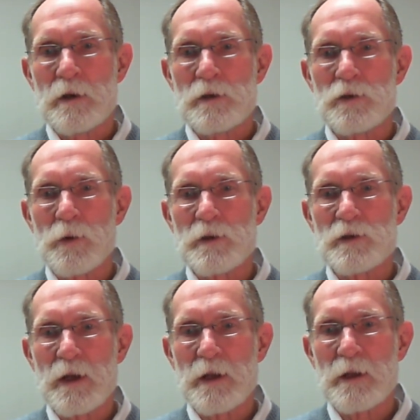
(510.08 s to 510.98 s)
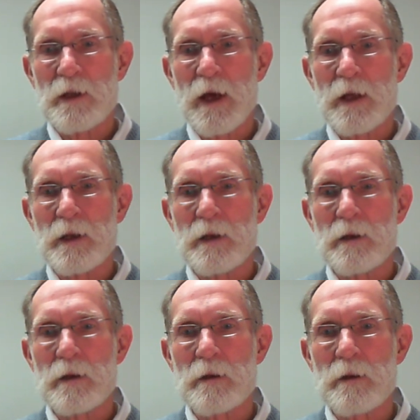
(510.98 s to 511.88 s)
So we studied that,
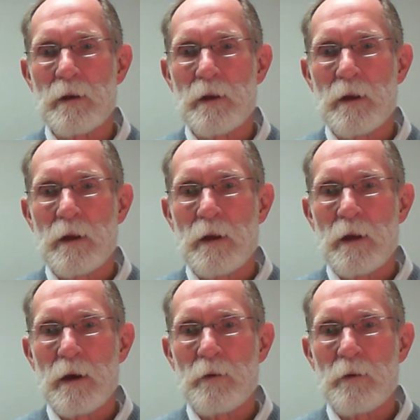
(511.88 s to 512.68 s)
and I